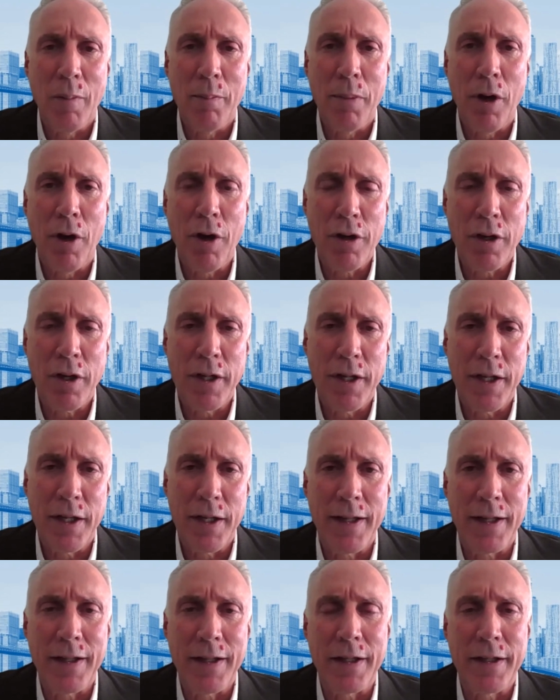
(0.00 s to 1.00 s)
Partly,
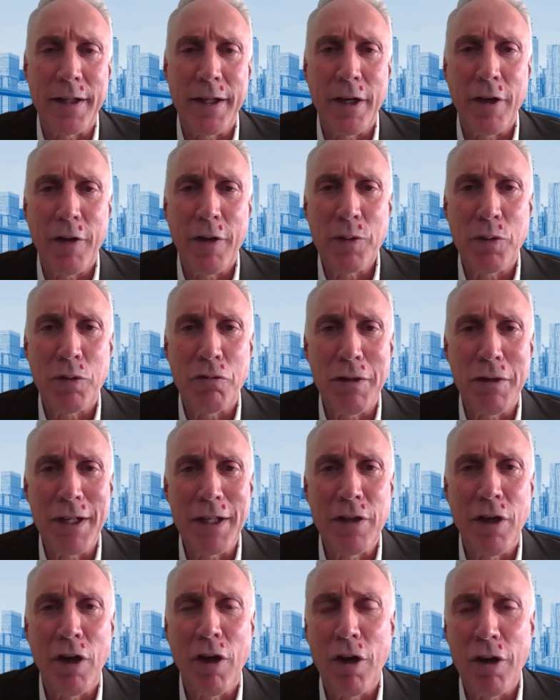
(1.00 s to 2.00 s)
it's that the tariffs were
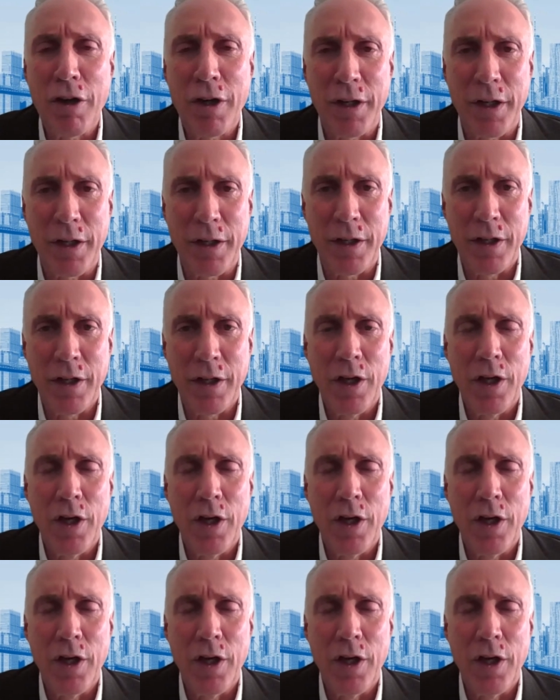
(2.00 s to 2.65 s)
really targeted